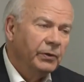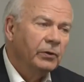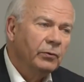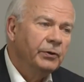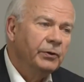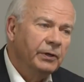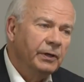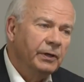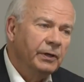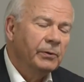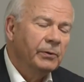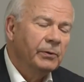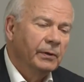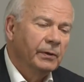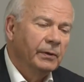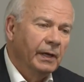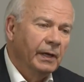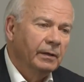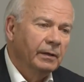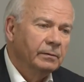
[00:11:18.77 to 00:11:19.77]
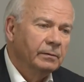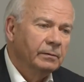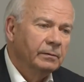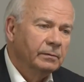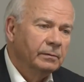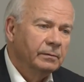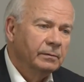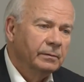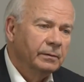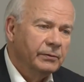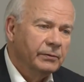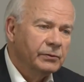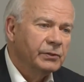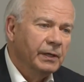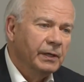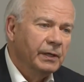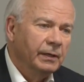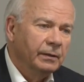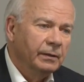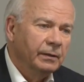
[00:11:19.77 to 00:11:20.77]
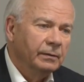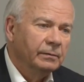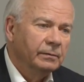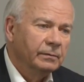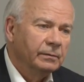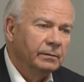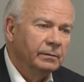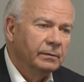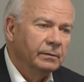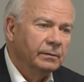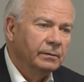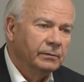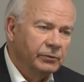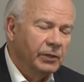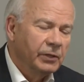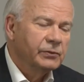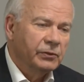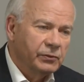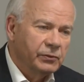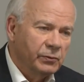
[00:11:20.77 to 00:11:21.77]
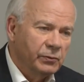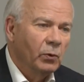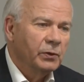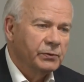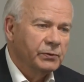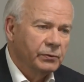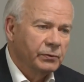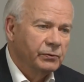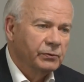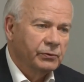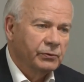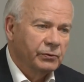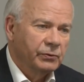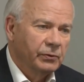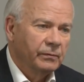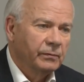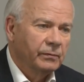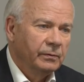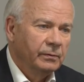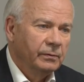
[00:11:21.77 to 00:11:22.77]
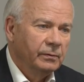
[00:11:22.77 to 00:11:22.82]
going deeper than that. They're saying justice wasn't served.